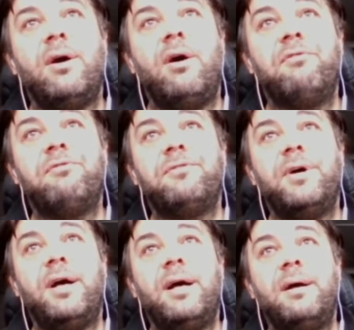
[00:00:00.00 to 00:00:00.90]
of
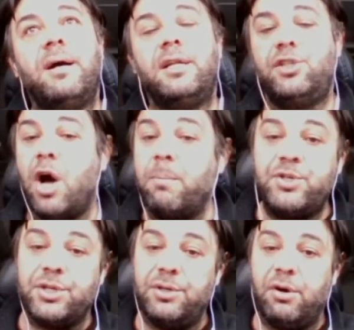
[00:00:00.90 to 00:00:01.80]

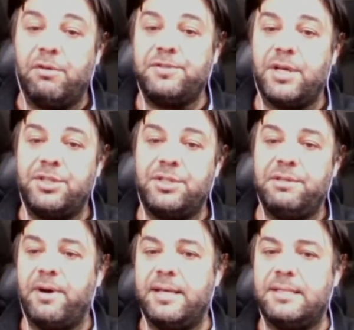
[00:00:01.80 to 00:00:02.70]
adoption of such
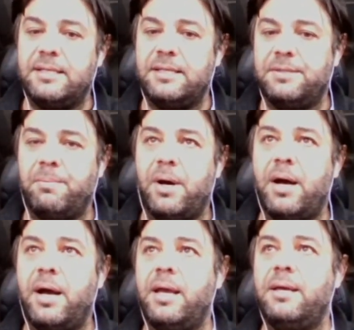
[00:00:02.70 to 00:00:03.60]
devices
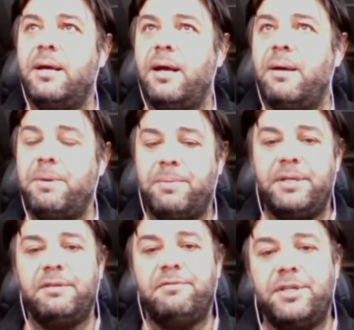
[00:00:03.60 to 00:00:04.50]
by people
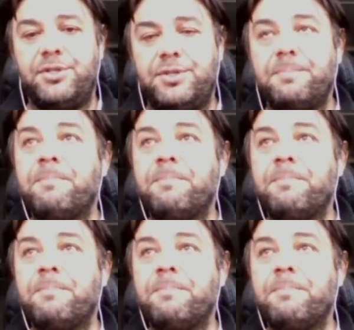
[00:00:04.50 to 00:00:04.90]
in the village.